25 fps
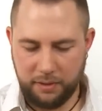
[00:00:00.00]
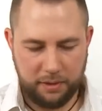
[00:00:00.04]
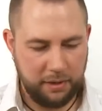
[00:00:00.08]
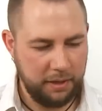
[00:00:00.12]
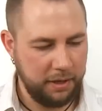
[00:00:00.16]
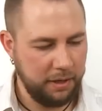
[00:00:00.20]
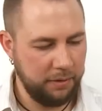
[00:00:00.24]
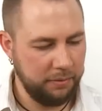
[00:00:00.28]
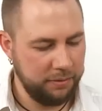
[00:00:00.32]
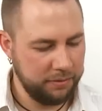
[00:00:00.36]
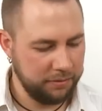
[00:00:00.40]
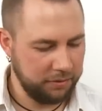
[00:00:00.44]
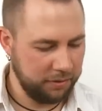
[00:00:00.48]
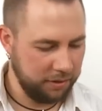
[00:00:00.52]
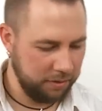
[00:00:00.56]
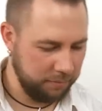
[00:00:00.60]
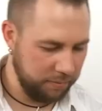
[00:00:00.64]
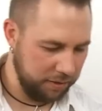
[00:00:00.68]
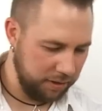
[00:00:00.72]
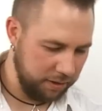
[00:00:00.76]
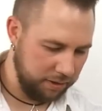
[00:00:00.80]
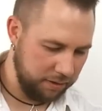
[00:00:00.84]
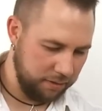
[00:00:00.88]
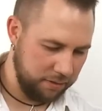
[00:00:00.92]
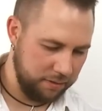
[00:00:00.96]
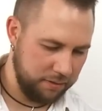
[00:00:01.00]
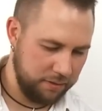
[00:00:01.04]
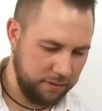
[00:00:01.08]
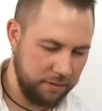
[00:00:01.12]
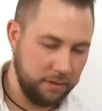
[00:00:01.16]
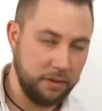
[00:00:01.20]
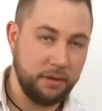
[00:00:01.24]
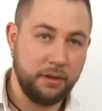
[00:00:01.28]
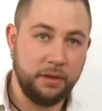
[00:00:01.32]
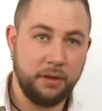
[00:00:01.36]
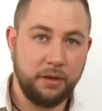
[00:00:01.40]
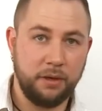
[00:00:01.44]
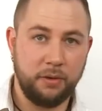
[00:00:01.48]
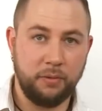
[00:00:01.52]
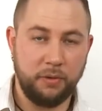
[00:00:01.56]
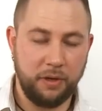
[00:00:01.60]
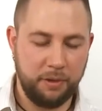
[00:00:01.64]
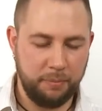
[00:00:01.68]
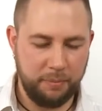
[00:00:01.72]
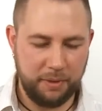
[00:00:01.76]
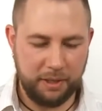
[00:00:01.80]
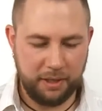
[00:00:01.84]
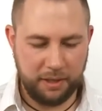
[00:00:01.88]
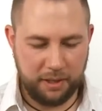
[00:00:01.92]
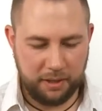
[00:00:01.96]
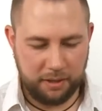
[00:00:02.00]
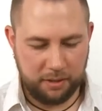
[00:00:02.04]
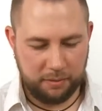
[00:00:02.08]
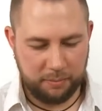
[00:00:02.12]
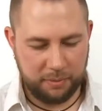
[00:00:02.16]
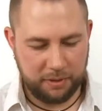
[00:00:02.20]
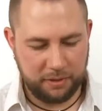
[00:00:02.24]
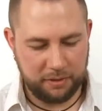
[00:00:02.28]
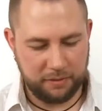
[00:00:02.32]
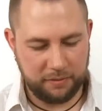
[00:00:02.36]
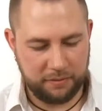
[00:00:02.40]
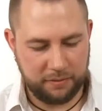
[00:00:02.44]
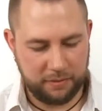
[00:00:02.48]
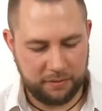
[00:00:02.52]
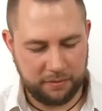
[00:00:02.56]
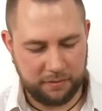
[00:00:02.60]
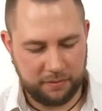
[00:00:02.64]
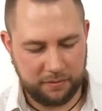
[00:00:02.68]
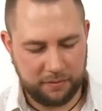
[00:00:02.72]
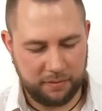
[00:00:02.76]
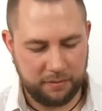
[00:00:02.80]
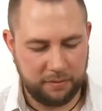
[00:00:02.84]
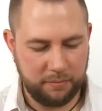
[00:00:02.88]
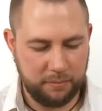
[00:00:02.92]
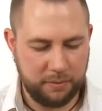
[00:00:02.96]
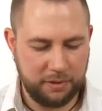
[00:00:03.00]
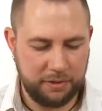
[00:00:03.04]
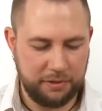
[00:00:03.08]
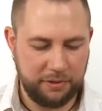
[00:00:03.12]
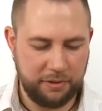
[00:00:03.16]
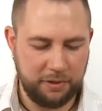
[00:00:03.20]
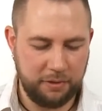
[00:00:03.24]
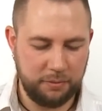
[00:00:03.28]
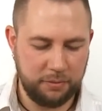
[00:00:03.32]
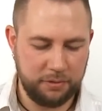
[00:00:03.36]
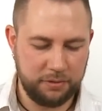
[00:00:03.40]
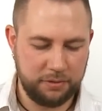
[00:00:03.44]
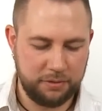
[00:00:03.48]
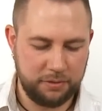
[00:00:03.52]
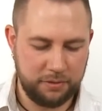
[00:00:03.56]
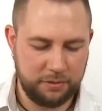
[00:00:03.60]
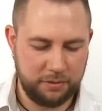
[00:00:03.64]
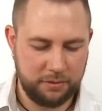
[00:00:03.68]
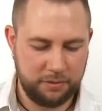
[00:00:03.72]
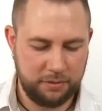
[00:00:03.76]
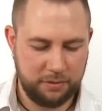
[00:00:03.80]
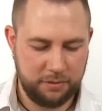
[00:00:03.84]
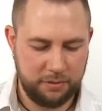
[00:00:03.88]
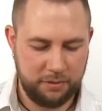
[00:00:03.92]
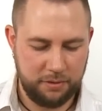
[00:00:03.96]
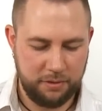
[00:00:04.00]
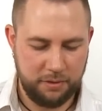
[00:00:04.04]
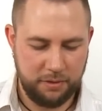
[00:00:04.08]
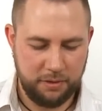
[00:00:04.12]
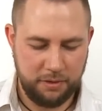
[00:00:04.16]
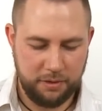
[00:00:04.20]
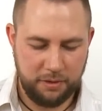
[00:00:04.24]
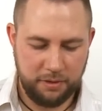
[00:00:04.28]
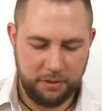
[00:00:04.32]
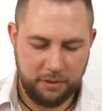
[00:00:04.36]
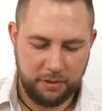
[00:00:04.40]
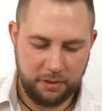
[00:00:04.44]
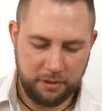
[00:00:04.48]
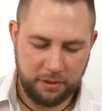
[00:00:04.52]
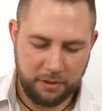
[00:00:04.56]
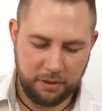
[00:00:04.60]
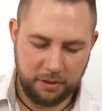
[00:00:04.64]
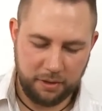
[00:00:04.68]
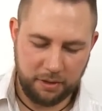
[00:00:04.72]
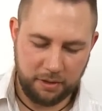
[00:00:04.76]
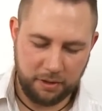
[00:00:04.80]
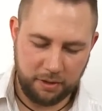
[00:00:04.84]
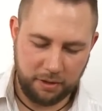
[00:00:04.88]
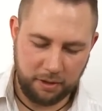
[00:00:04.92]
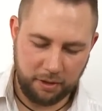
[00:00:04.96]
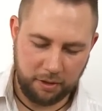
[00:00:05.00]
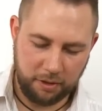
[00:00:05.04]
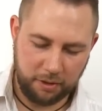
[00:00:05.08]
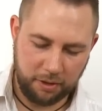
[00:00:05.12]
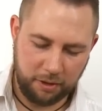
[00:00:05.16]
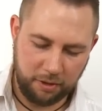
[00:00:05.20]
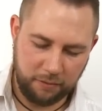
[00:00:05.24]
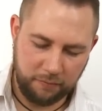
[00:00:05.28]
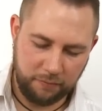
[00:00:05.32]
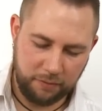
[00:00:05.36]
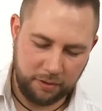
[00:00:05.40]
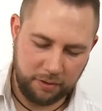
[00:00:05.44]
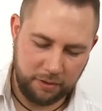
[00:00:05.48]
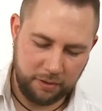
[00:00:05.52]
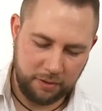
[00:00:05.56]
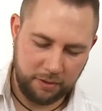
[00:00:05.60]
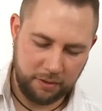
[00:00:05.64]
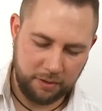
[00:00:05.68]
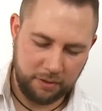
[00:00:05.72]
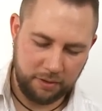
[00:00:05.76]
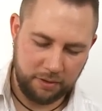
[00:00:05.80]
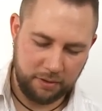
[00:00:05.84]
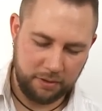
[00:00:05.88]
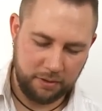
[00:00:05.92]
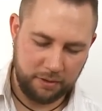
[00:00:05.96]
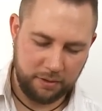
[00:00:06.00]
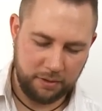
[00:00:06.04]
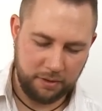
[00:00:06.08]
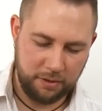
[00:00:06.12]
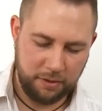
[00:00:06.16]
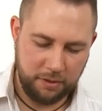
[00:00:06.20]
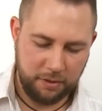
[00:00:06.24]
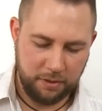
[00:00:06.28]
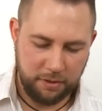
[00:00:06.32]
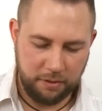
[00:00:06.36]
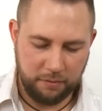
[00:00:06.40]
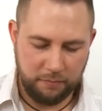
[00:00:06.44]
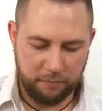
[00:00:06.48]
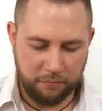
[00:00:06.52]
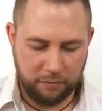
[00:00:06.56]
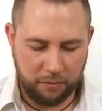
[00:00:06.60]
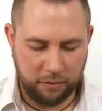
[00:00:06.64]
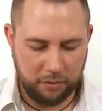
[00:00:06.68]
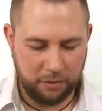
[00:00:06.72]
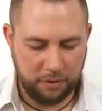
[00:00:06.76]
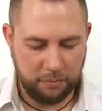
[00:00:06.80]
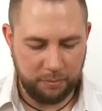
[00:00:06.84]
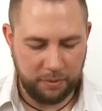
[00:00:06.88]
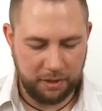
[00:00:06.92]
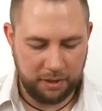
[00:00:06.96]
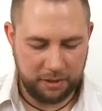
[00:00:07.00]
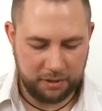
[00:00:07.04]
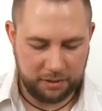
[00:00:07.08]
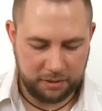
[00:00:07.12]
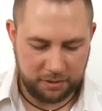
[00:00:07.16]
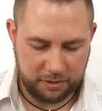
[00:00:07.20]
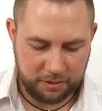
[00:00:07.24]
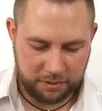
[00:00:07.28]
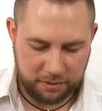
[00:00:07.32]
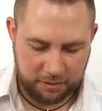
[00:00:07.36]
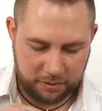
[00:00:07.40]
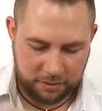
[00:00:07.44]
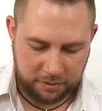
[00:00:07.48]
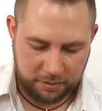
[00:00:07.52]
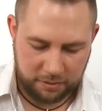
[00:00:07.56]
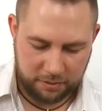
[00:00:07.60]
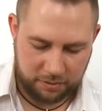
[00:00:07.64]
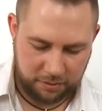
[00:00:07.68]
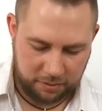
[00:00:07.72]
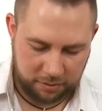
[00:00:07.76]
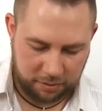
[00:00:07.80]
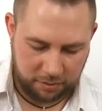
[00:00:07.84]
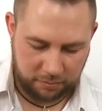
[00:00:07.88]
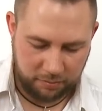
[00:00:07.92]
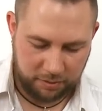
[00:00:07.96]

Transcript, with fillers: Here it's going to be quite big hill, because this material was a lot of volume in it, so